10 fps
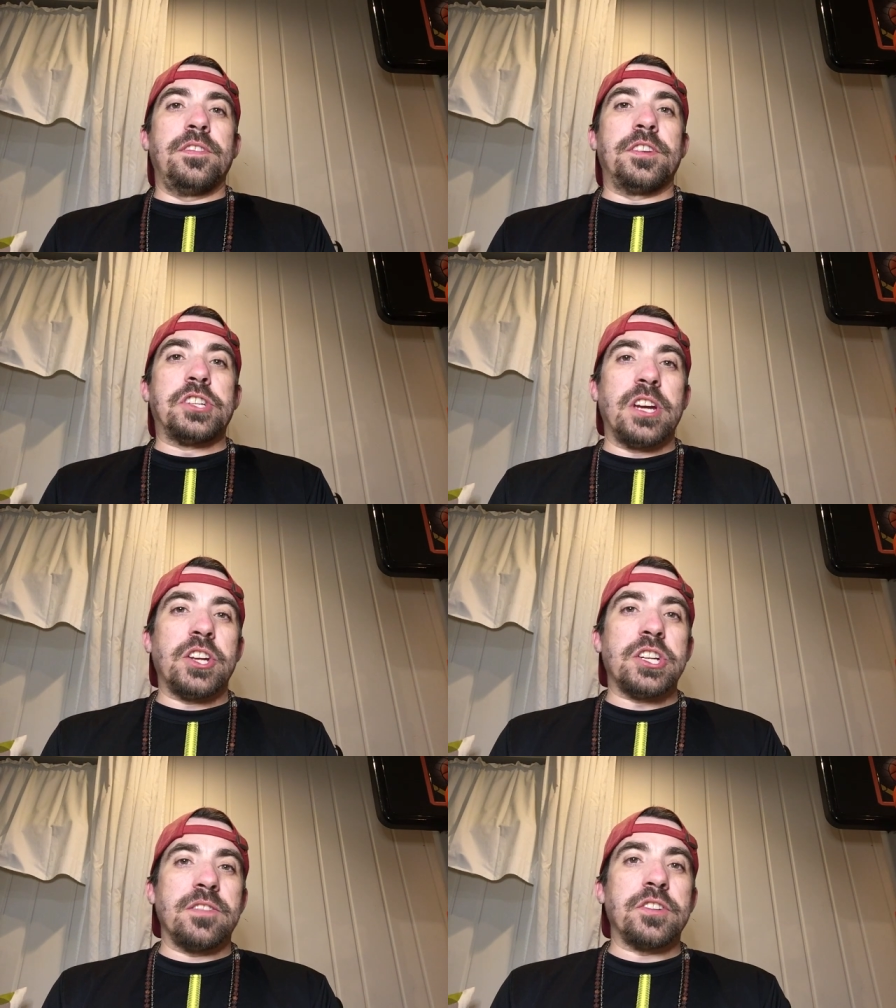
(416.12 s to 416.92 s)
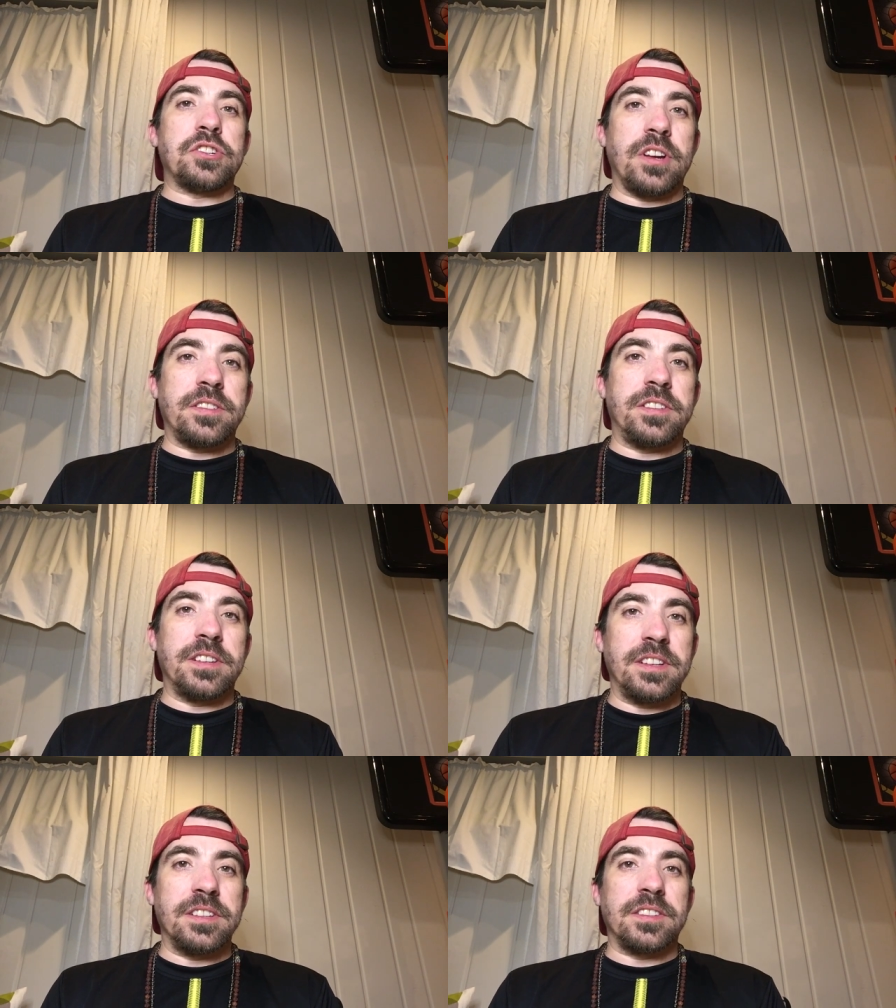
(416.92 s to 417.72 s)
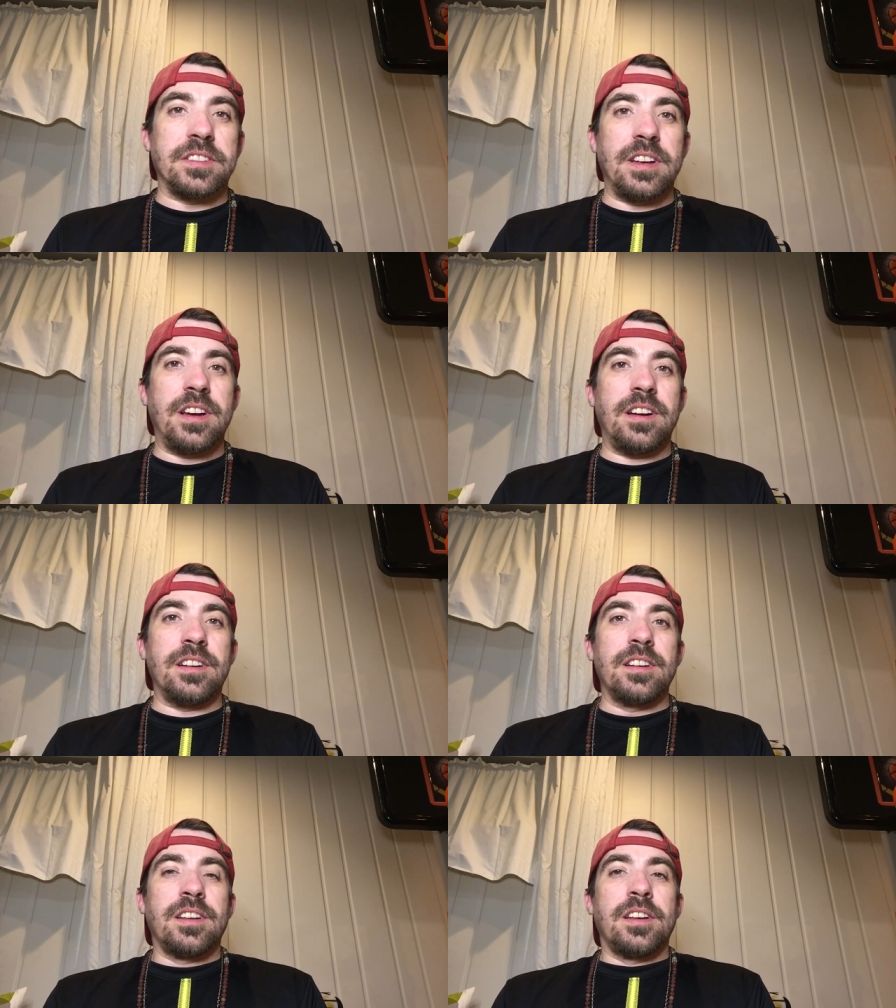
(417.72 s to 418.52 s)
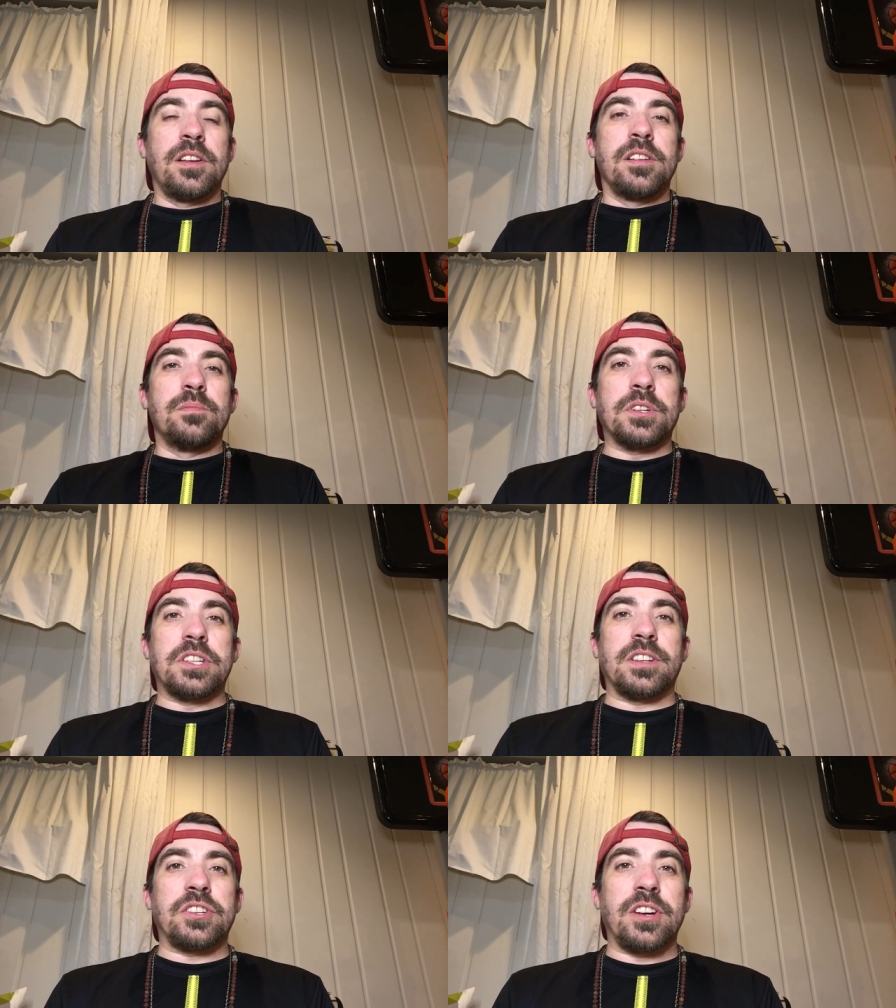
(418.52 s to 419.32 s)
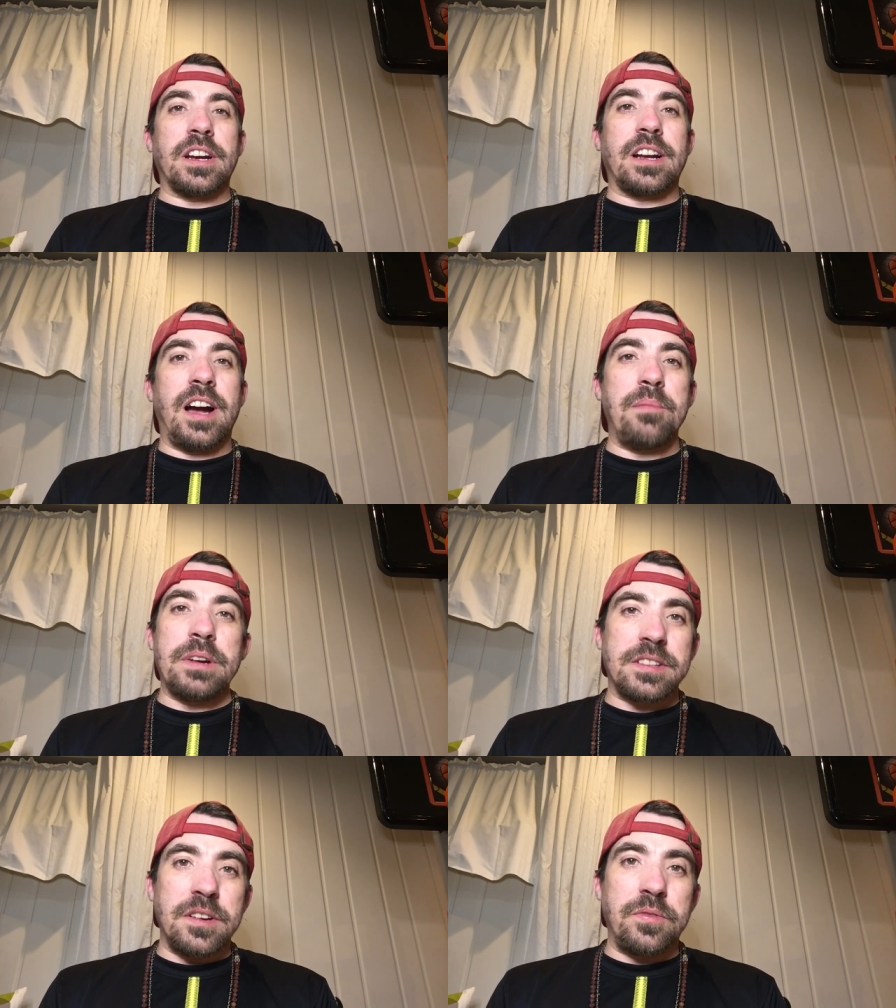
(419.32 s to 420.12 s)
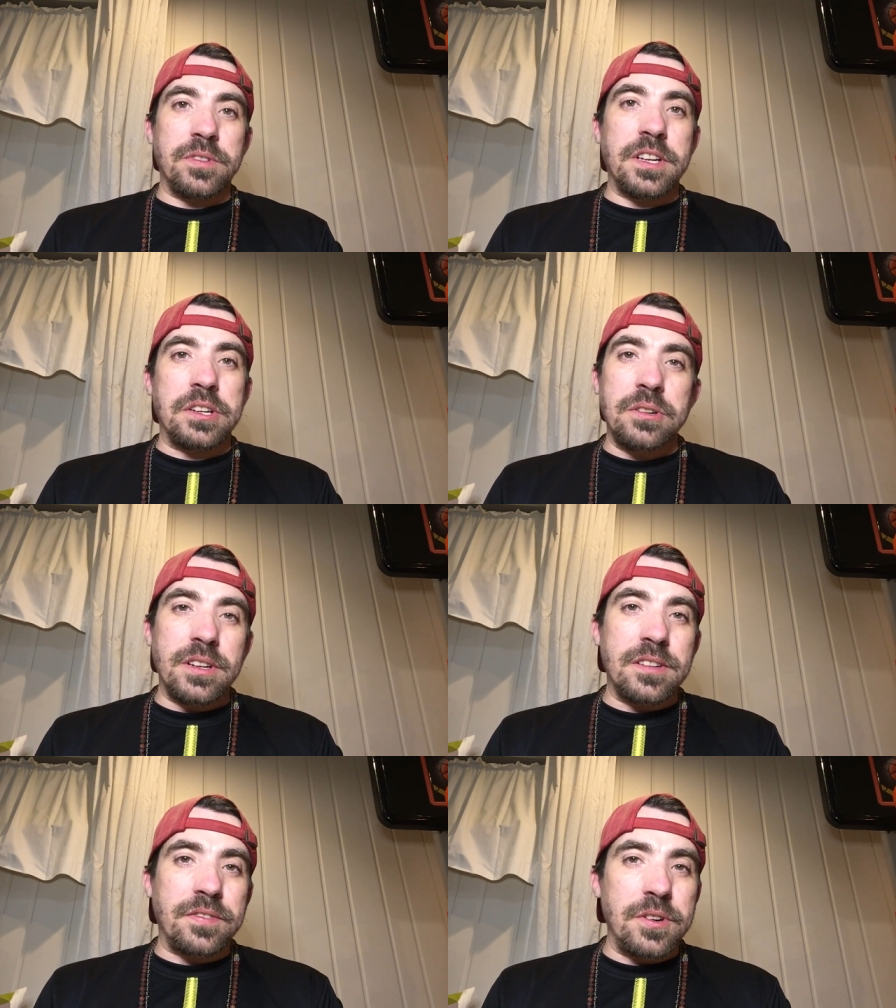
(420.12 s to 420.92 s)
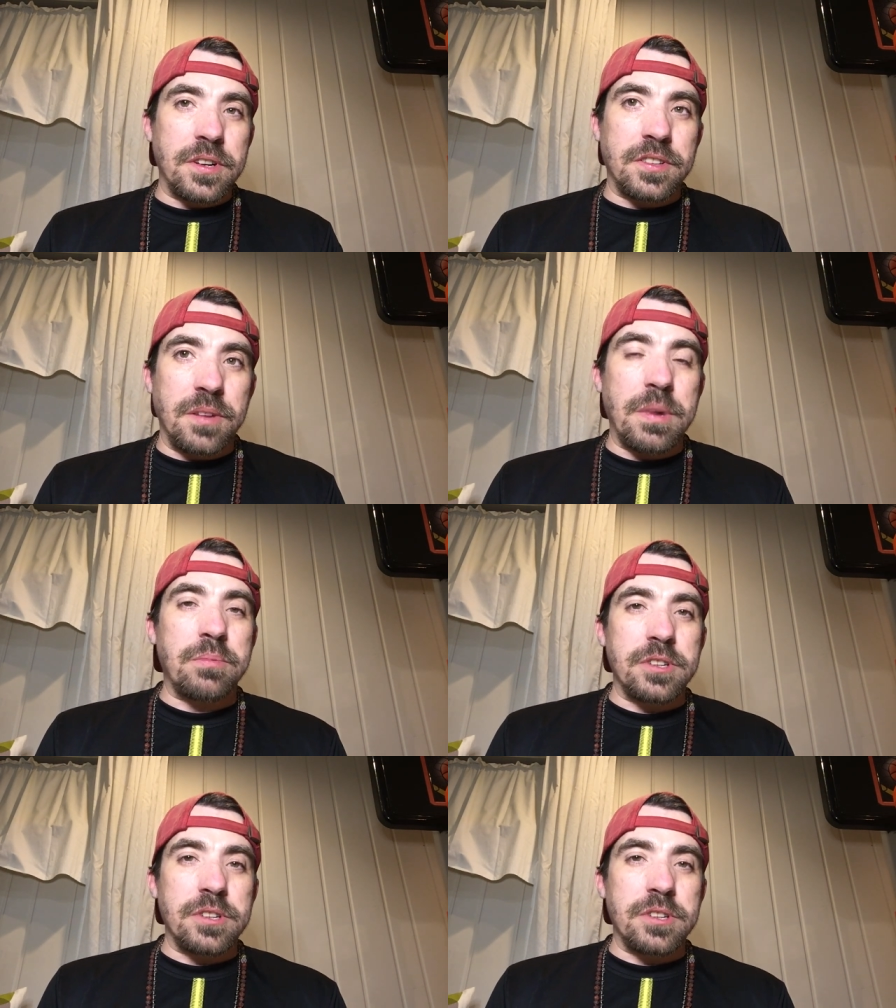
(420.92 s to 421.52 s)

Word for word: the changing of the dressing, and as much as I try to calm myself when they do it and focus on my